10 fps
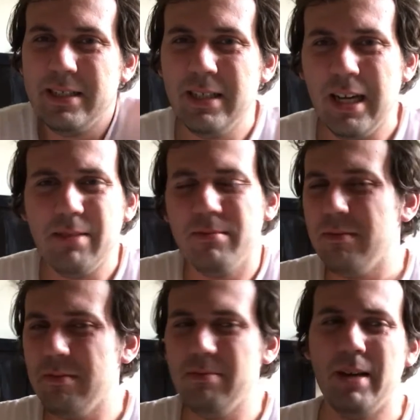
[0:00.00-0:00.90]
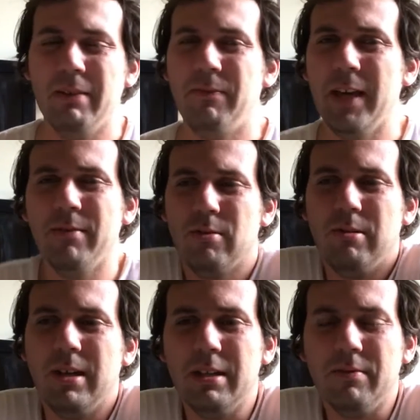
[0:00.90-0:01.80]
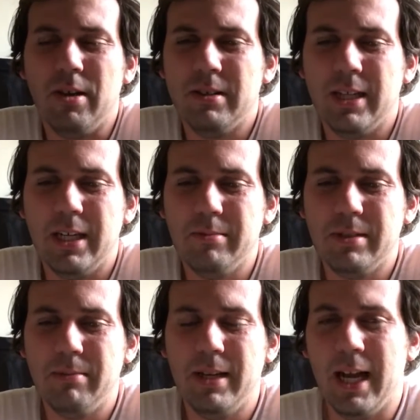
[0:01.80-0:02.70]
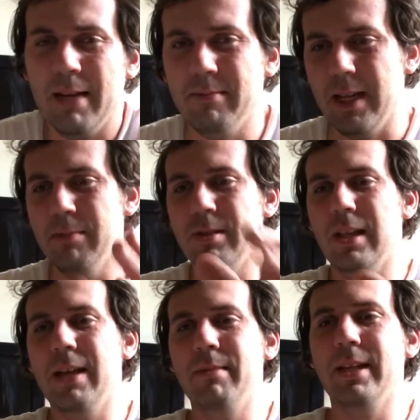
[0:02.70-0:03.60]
not my favorite one of all times. I mean, I'm I'm glad. I